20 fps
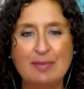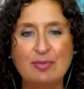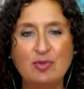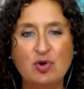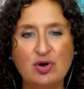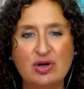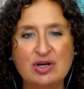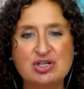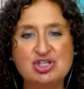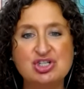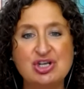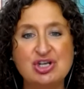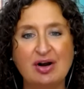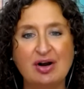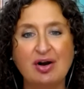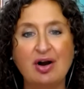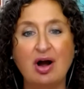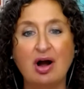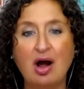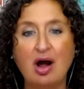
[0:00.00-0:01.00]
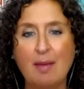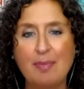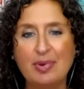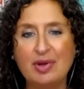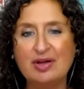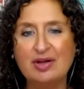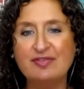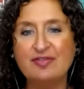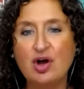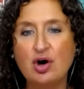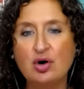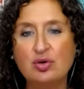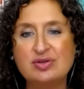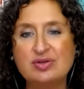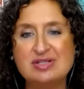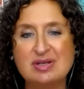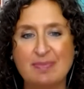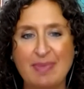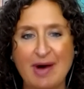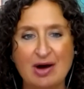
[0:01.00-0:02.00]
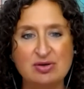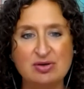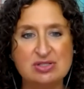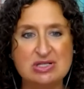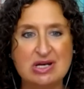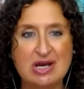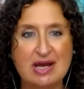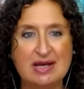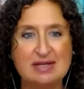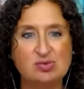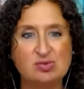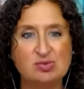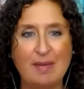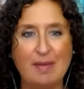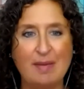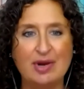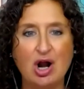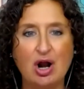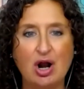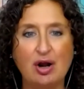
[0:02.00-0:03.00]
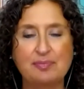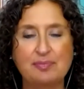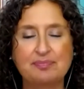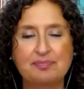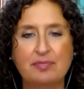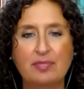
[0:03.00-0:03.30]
I'm going to share a couple of notes about today's webinar.